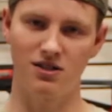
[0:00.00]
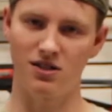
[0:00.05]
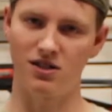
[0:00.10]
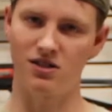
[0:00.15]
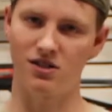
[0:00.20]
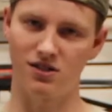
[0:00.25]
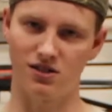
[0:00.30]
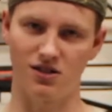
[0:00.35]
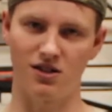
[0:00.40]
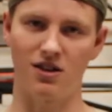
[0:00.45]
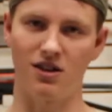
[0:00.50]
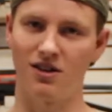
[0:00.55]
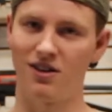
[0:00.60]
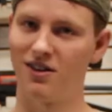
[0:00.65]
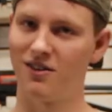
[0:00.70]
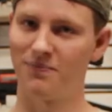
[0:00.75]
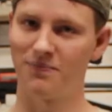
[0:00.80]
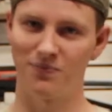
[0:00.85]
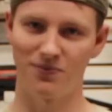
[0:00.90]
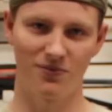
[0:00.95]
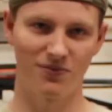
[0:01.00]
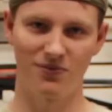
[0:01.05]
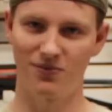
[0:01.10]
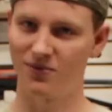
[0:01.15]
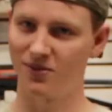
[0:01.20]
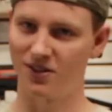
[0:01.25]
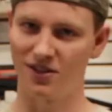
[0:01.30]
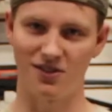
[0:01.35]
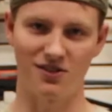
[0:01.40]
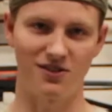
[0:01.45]
this is
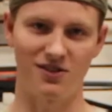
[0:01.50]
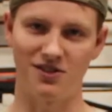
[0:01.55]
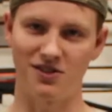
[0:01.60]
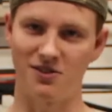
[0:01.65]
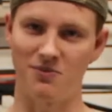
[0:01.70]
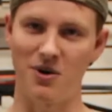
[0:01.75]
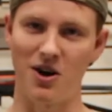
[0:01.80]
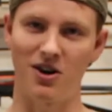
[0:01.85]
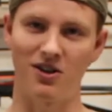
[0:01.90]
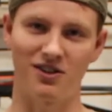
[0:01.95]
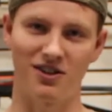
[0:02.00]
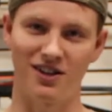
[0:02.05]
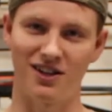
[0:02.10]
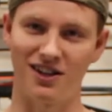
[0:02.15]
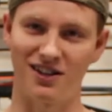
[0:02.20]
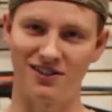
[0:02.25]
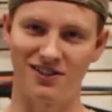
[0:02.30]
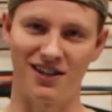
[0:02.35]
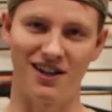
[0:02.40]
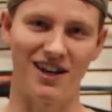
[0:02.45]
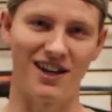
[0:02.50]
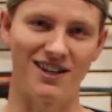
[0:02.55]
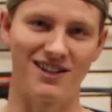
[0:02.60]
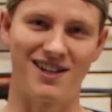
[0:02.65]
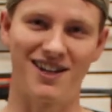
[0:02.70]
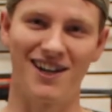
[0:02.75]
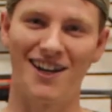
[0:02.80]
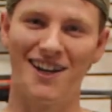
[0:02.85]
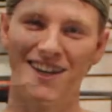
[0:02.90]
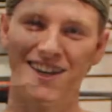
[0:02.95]
as American as it gets.